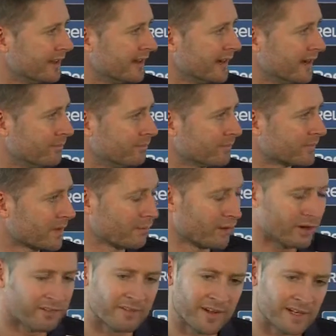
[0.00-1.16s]
We've got
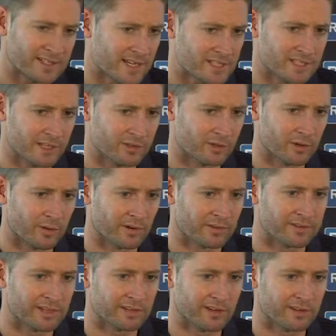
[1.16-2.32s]
a fantastic group. I
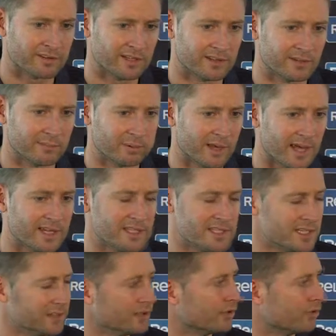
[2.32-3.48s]
think the players
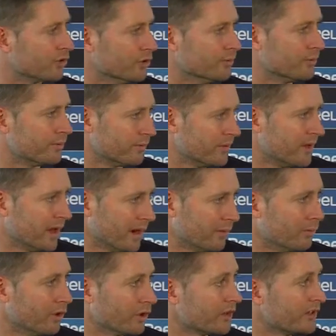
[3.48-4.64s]
in the group are
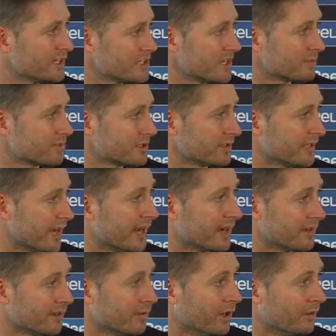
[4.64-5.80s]
working exceptionally hard at
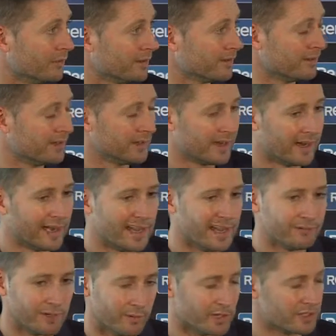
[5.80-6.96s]
the moment.
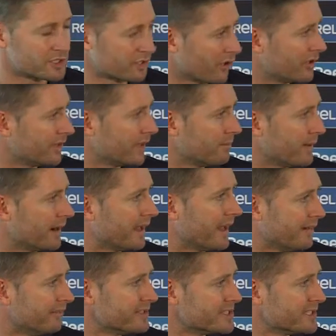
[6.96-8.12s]
Everyone's trying to get better
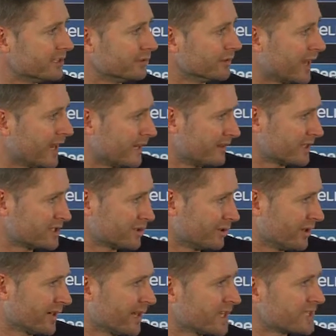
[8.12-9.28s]
every single day, and that's all I
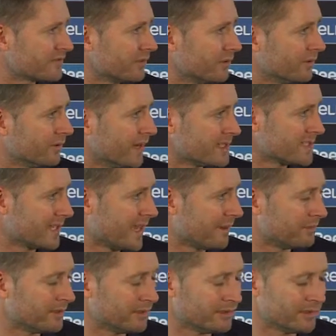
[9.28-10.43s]
can ask for as a
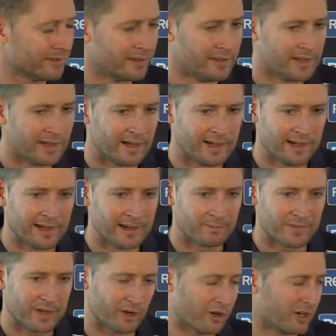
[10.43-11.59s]
captain.
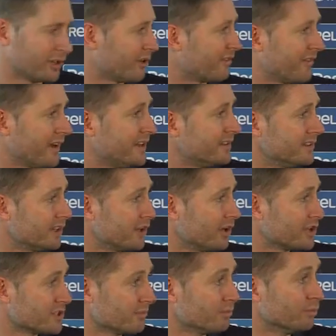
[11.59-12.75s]
And I've got a lot of faith in the
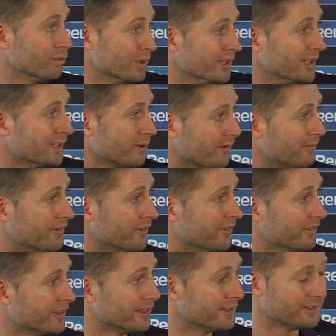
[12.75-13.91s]
guys. I'm really
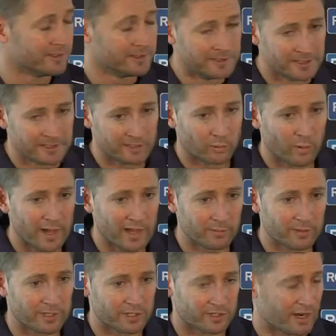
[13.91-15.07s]
confident that the way
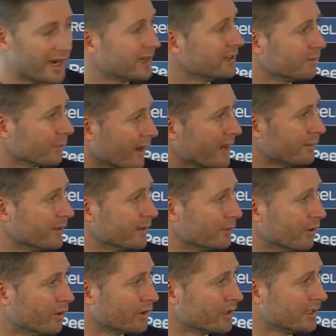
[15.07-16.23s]
we are training, the way we are
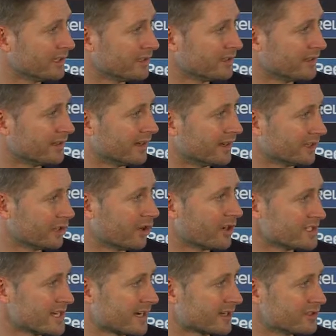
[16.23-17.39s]
working, the
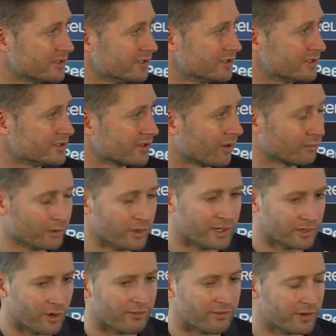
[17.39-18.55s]
guys' attitudes, I'm really
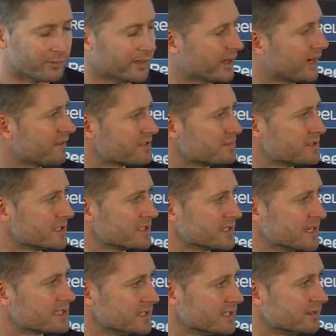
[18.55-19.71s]
confident we can have some
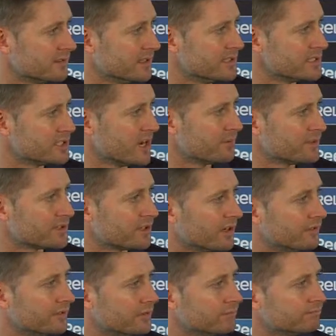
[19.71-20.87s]
success in this Champions
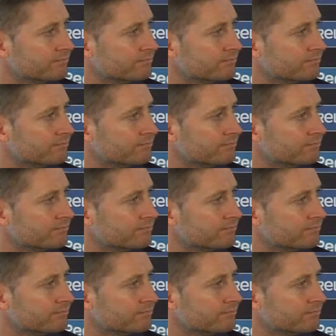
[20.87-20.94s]
Trophy.